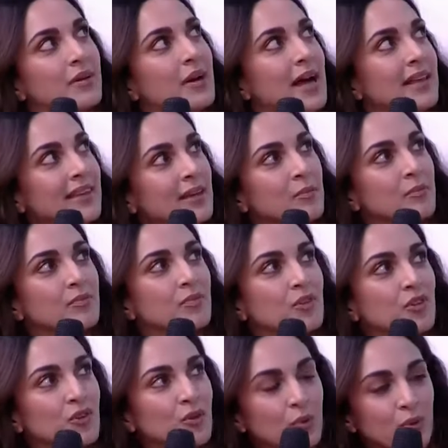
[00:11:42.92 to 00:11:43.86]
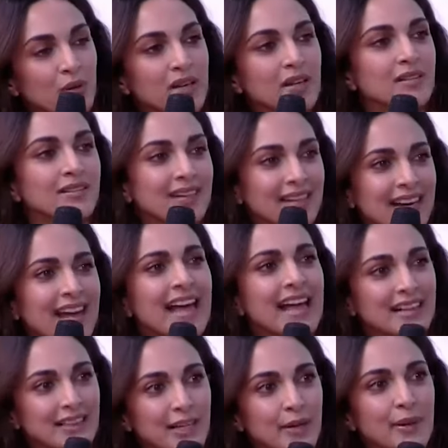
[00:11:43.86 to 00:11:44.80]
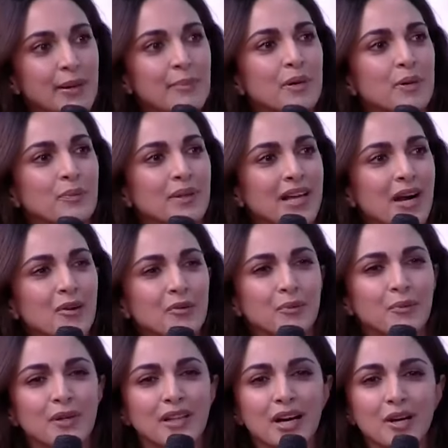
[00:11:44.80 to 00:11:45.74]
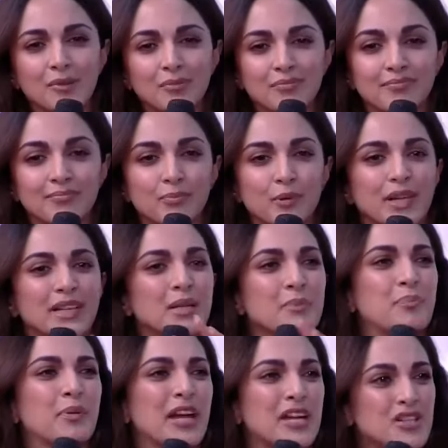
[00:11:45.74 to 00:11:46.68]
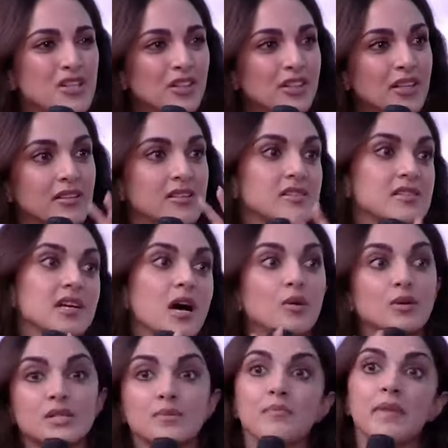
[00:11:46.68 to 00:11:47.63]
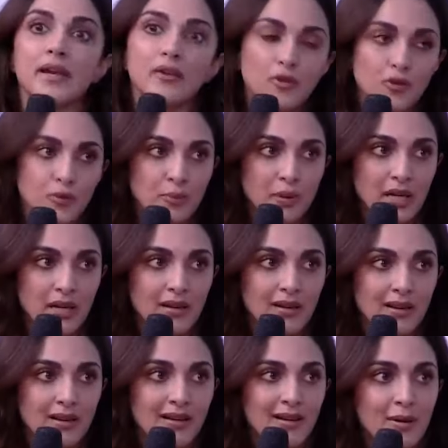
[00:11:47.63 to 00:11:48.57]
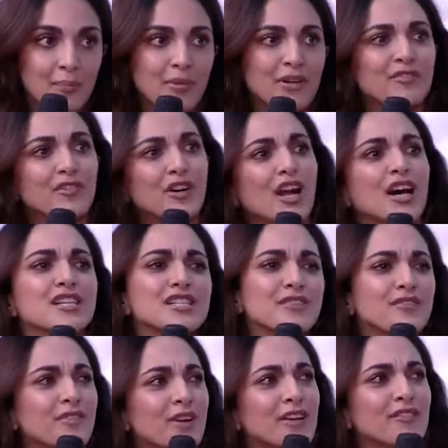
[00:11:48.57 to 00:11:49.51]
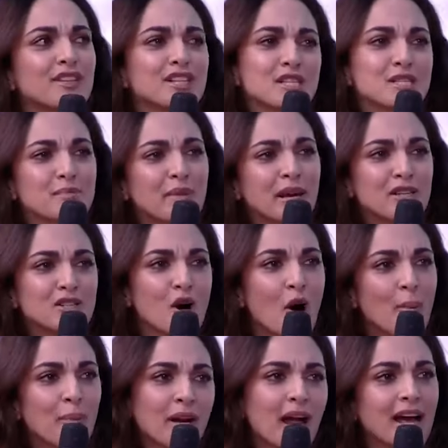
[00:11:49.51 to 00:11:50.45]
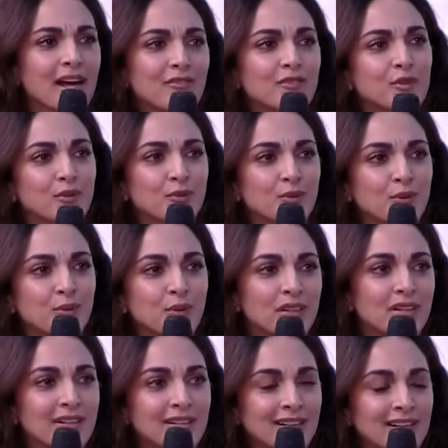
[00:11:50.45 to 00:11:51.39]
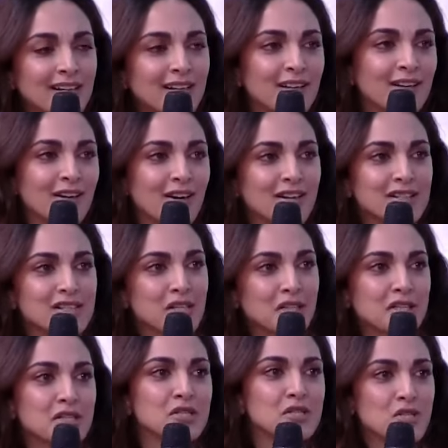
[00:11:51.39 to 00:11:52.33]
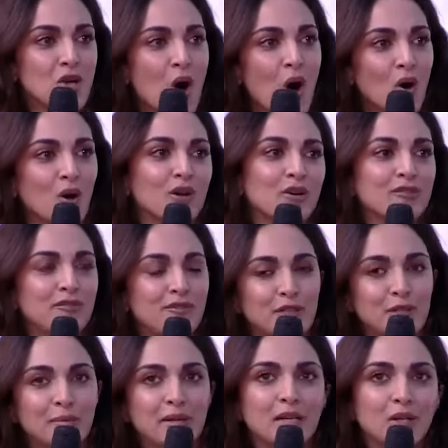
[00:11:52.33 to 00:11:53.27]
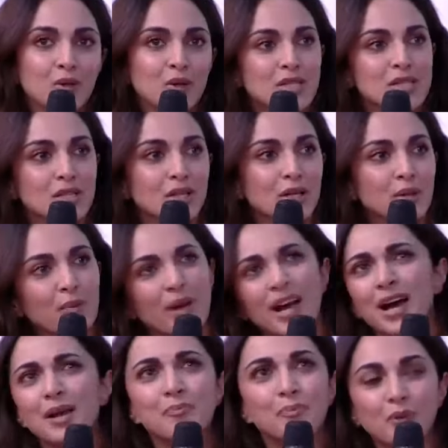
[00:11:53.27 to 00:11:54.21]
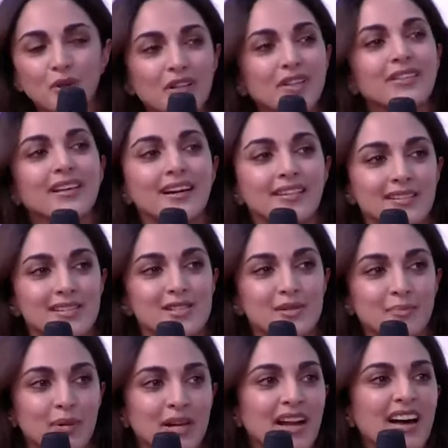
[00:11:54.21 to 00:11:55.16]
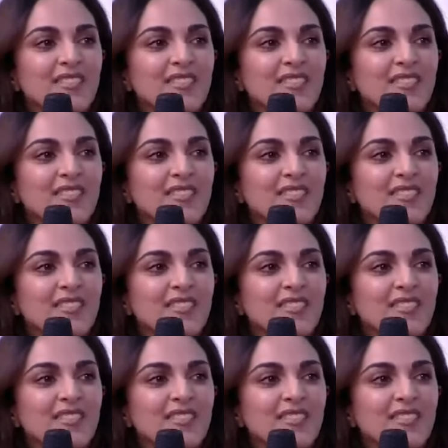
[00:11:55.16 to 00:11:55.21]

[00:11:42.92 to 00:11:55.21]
I think to do it in a healthy way, but without putting the pressure that this is how it's meant to be. But for us, if this is my job and I have to do a certain song or a film and look a certain way, I'll put in that discipline.